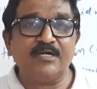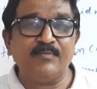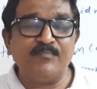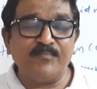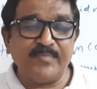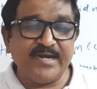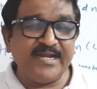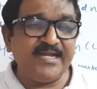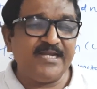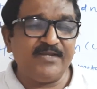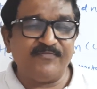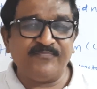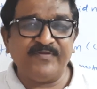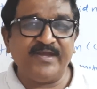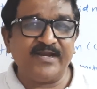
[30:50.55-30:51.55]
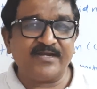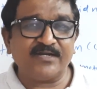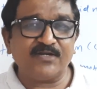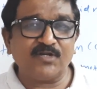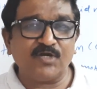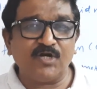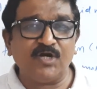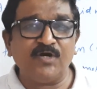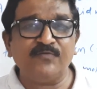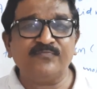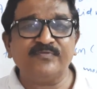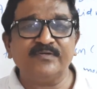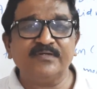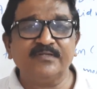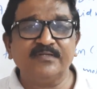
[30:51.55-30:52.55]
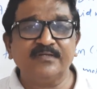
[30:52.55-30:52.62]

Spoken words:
combined effect of